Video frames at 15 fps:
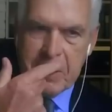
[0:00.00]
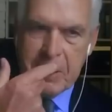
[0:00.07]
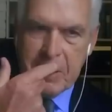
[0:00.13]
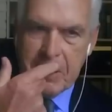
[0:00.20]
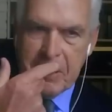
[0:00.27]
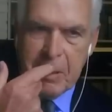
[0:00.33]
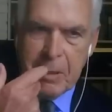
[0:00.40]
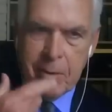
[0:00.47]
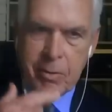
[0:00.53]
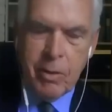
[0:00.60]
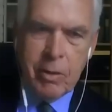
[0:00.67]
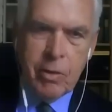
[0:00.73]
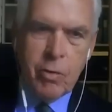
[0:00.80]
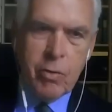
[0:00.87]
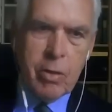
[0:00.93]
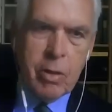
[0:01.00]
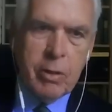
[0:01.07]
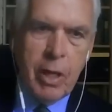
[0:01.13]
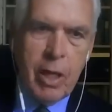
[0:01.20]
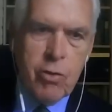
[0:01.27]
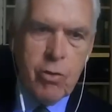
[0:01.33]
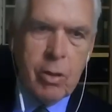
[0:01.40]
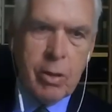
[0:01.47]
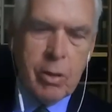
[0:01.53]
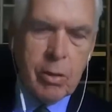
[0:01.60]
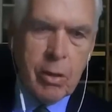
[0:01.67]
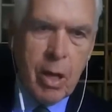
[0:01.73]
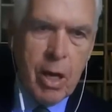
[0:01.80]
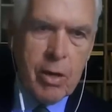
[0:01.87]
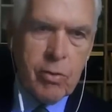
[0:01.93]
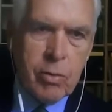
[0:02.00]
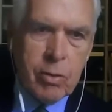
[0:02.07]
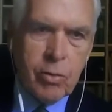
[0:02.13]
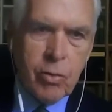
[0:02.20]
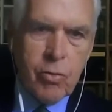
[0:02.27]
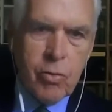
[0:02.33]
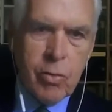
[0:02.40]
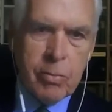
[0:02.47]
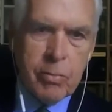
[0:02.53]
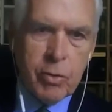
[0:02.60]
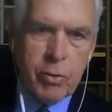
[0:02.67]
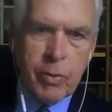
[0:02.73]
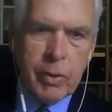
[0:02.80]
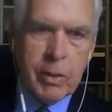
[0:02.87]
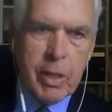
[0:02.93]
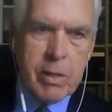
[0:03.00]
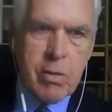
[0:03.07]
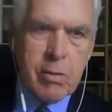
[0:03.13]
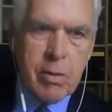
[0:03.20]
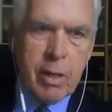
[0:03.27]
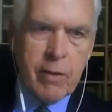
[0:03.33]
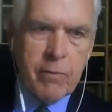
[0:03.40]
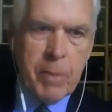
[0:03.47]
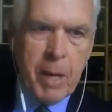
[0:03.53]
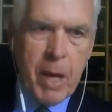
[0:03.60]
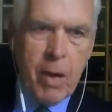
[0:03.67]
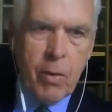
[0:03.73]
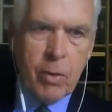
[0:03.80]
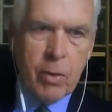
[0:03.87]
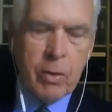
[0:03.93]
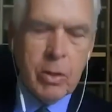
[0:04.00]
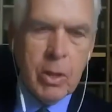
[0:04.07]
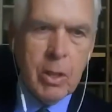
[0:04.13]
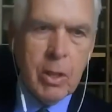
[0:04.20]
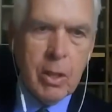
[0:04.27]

There's a tension in the Constitution between legislative power